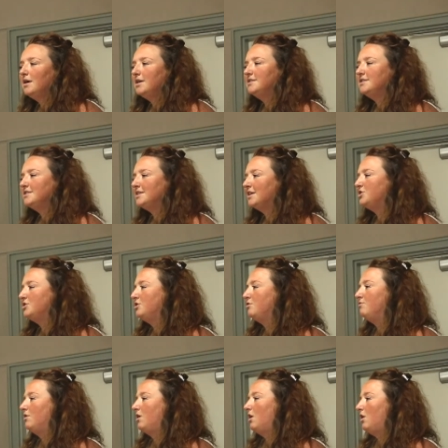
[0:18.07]
is there's
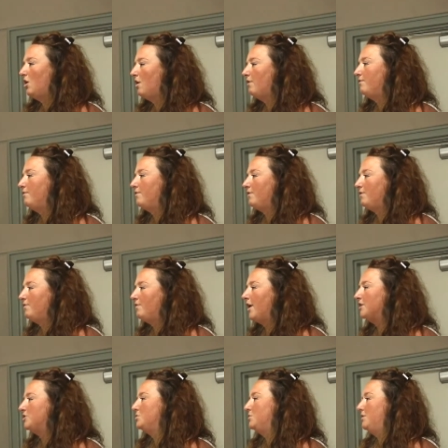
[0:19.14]
actually a lot of
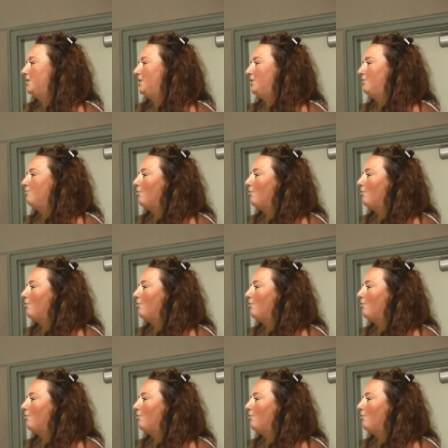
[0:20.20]
factually